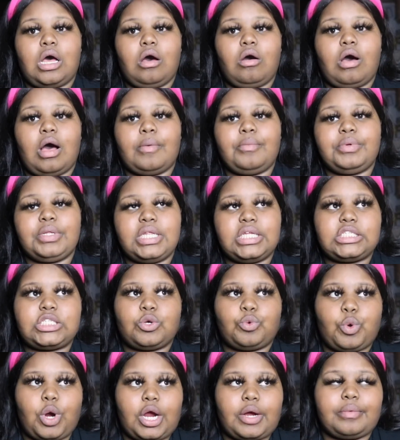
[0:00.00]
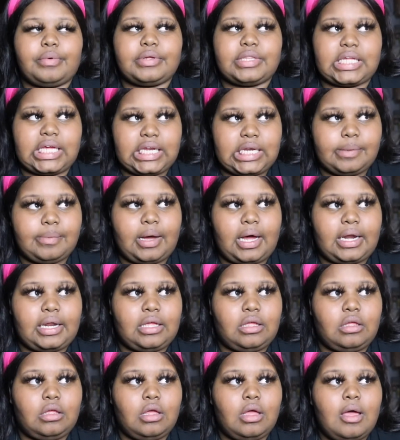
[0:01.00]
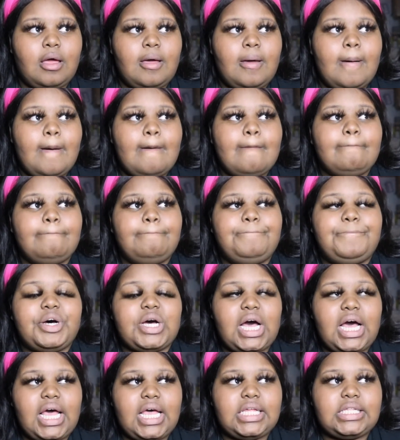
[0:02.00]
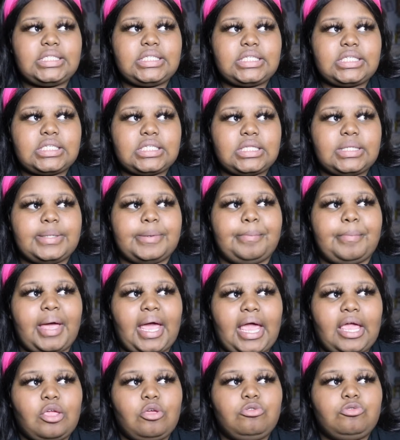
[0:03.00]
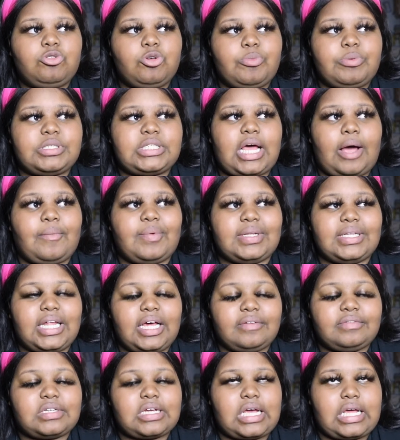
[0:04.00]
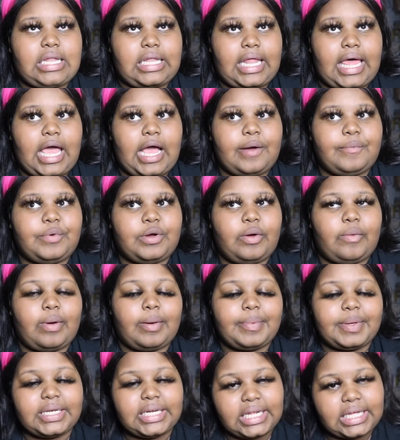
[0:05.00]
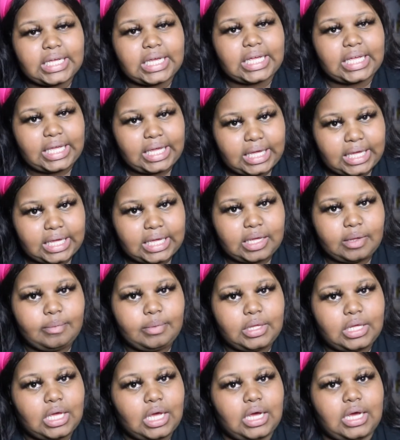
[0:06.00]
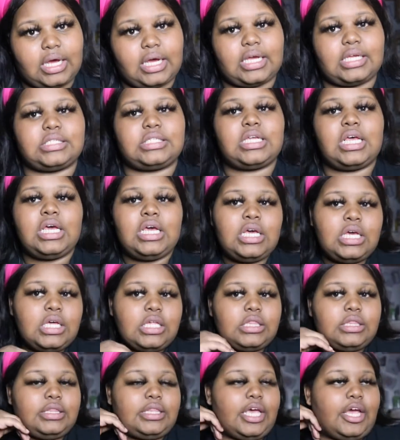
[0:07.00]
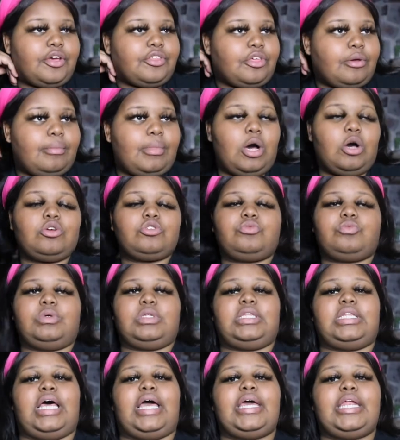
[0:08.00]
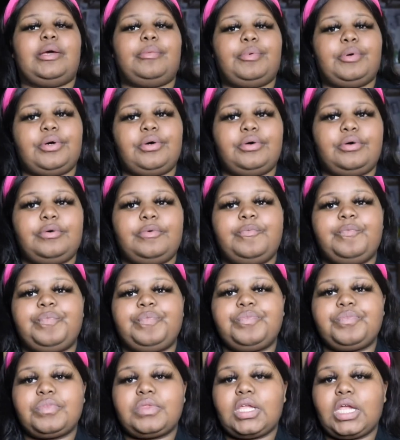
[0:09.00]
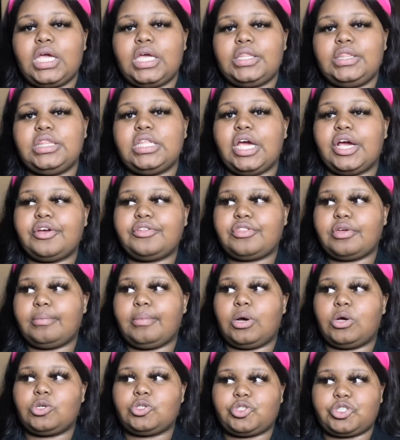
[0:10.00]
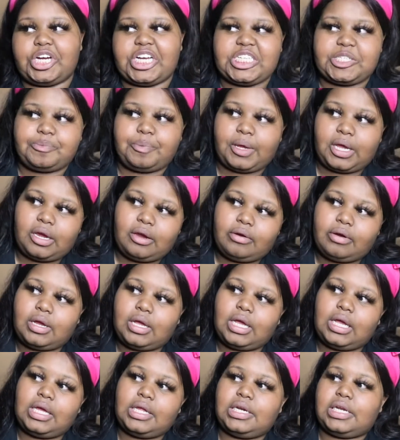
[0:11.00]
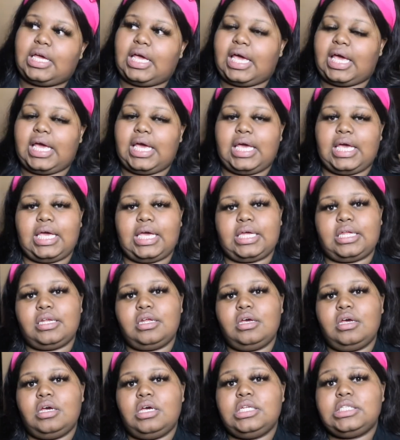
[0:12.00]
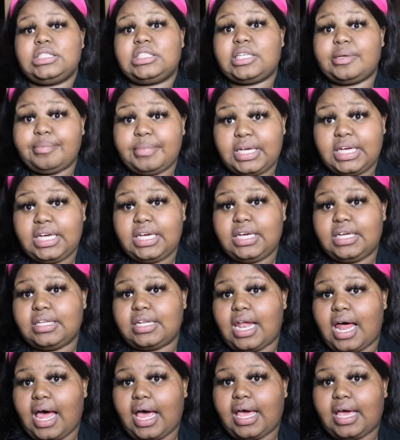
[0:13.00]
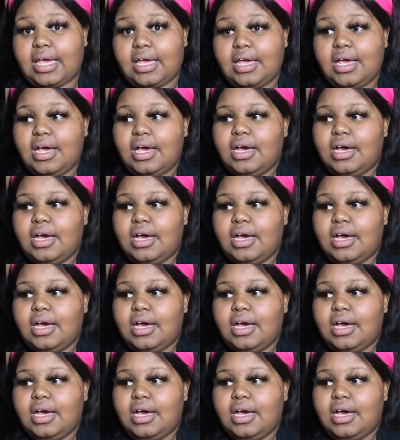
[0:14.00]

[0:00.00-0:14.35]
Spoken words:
I'm willing to work with anybody, but the main YouTubers I would love to collab with would be Nick and King, because they're the most relatable, they're the most transparent, and to me, like,